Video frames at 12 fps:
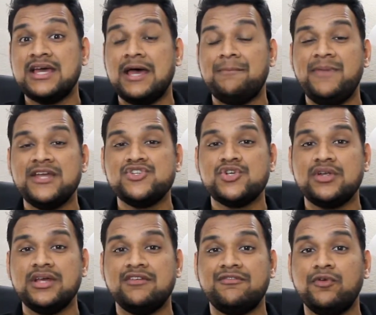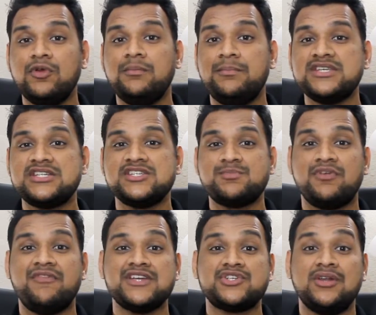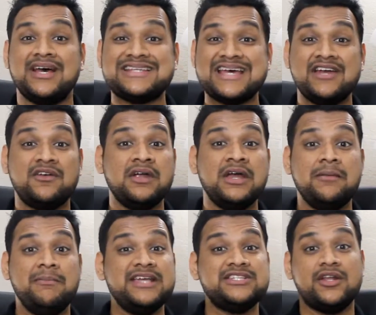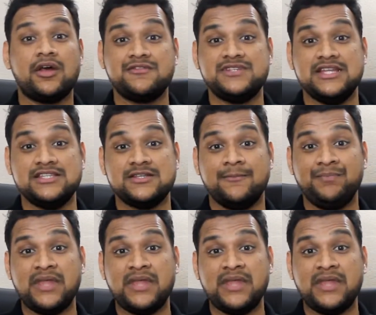a picture in a full business professional attire makes a lot of sense.